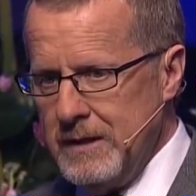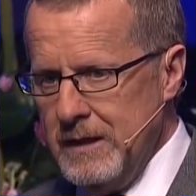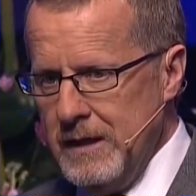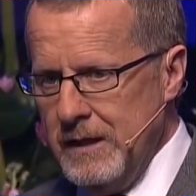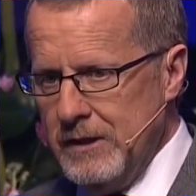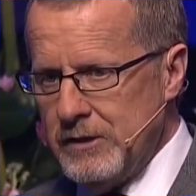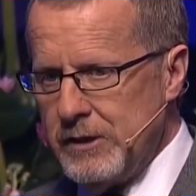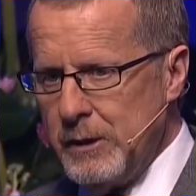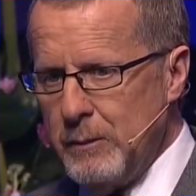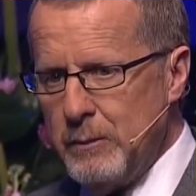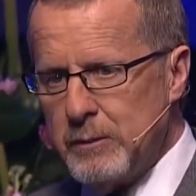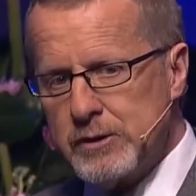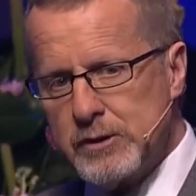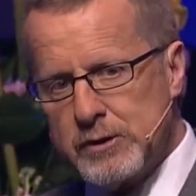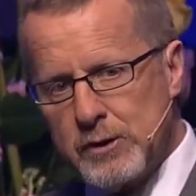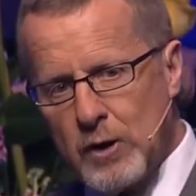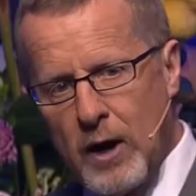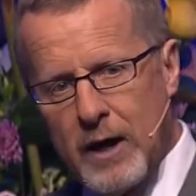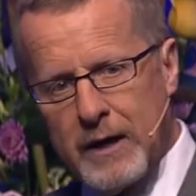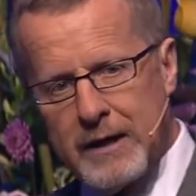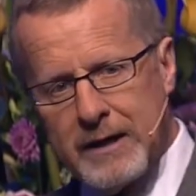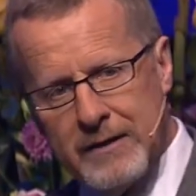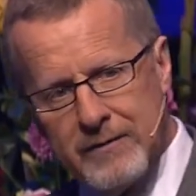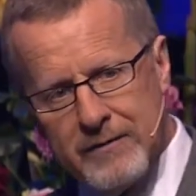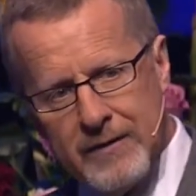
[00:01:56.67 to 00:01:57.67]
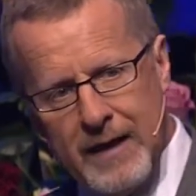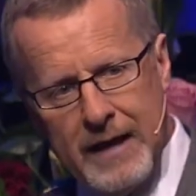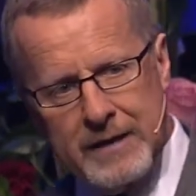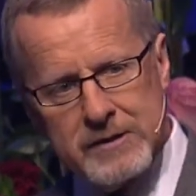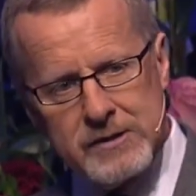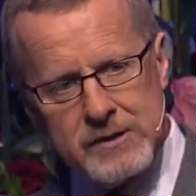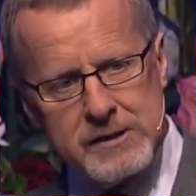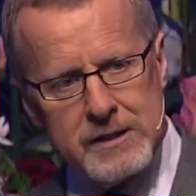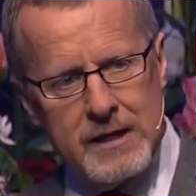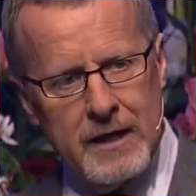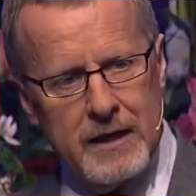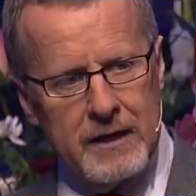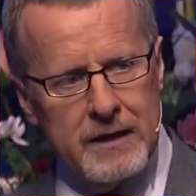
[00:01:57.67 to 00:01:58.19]
She was struck in that
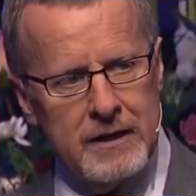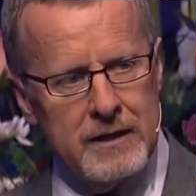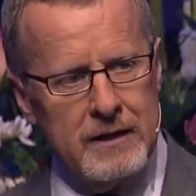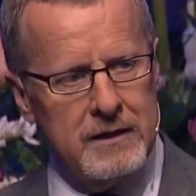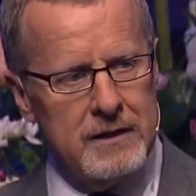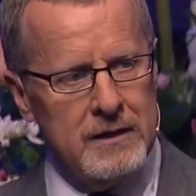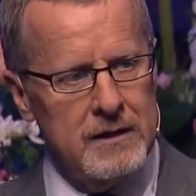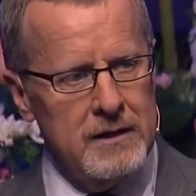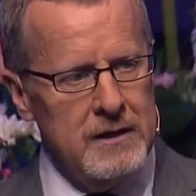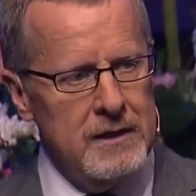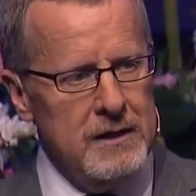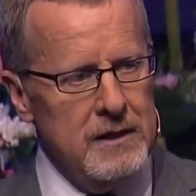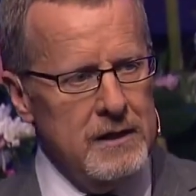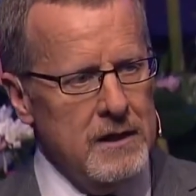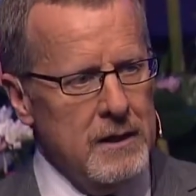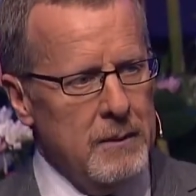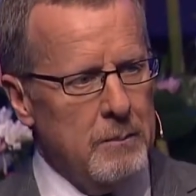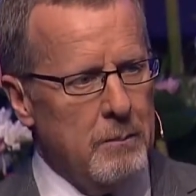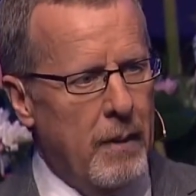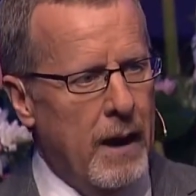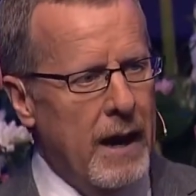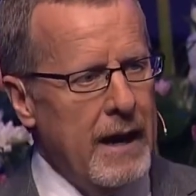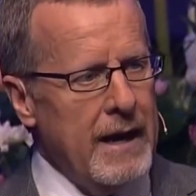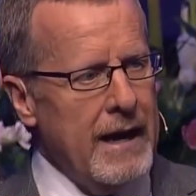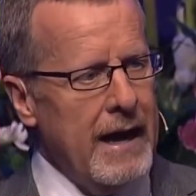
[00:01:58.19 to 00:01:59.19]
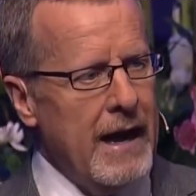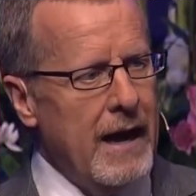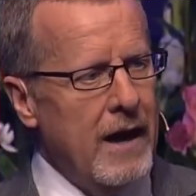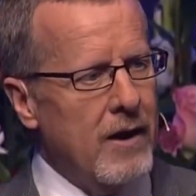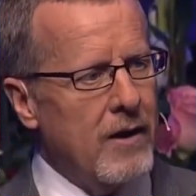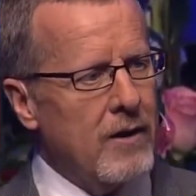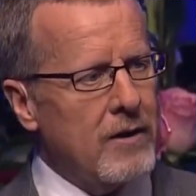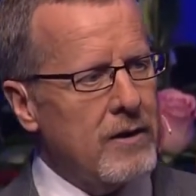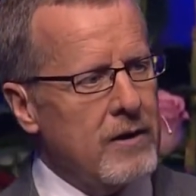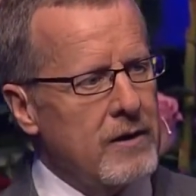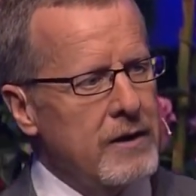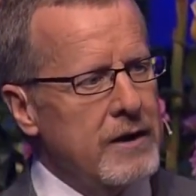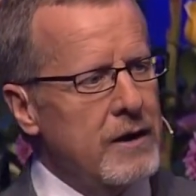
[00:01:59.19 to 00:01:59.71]
setting by how
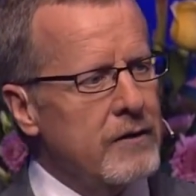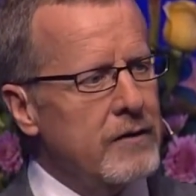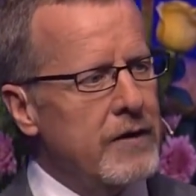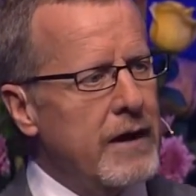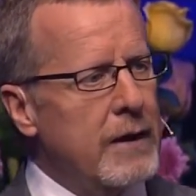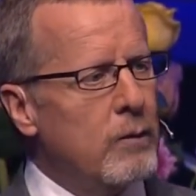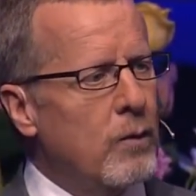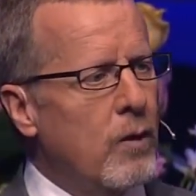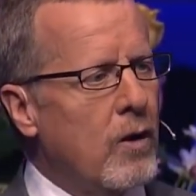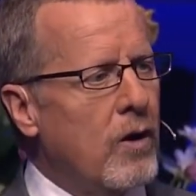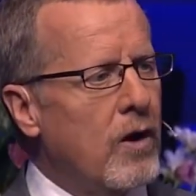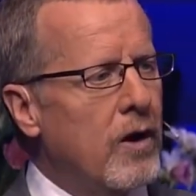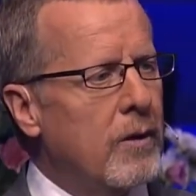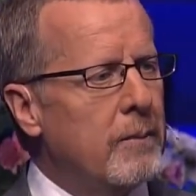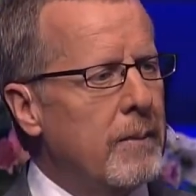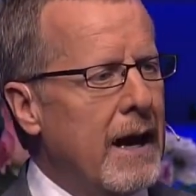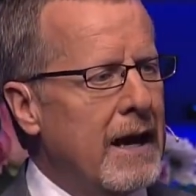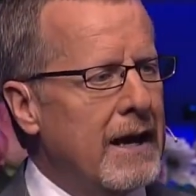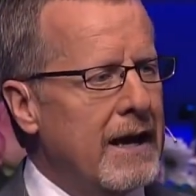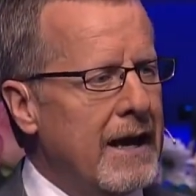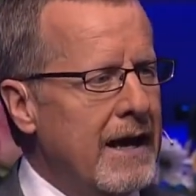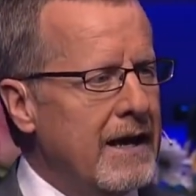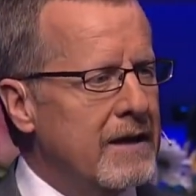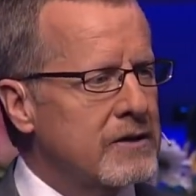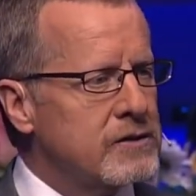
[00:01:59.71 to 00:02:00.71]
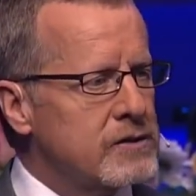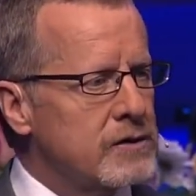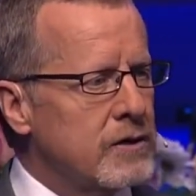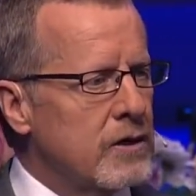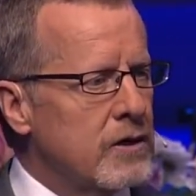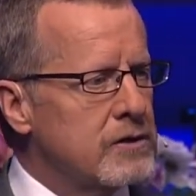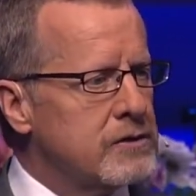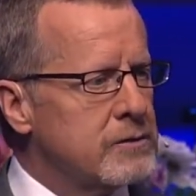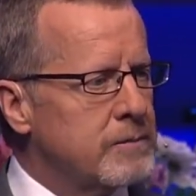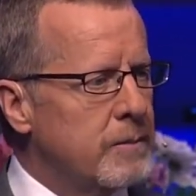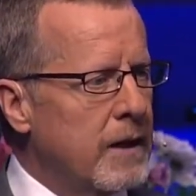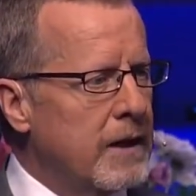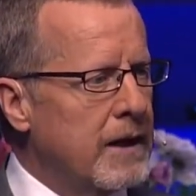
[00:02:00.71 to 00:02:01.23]
clear they were about
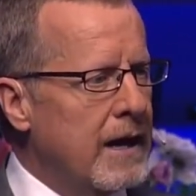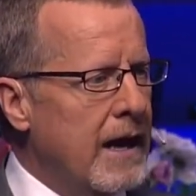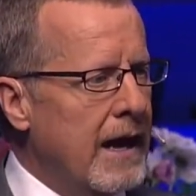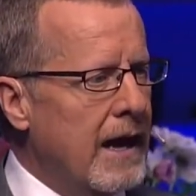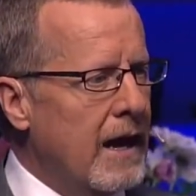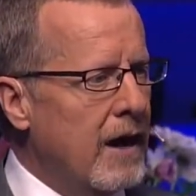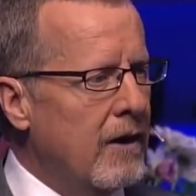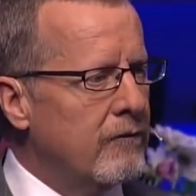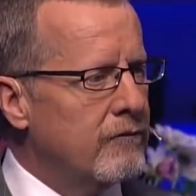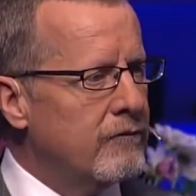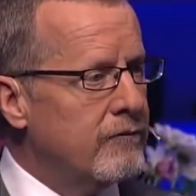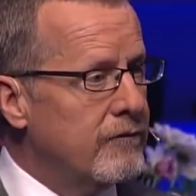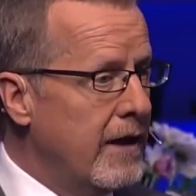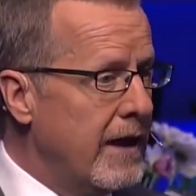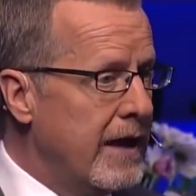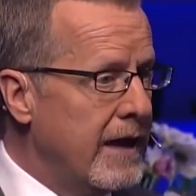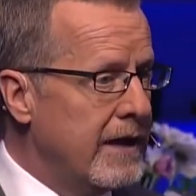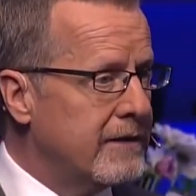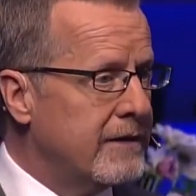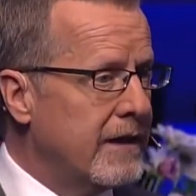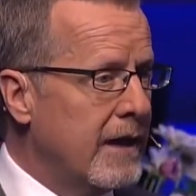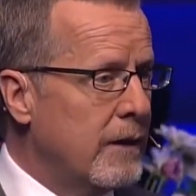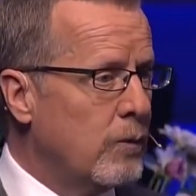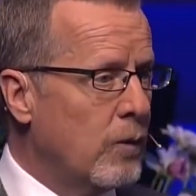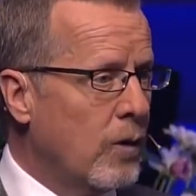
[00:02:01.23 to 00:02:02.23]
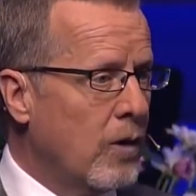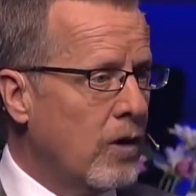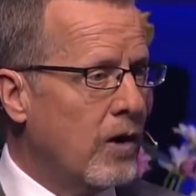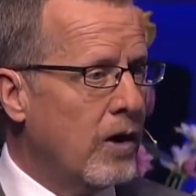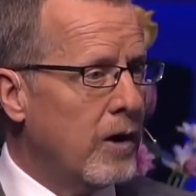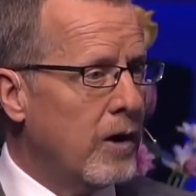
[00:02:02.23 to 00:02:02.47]
answers, but how vague they were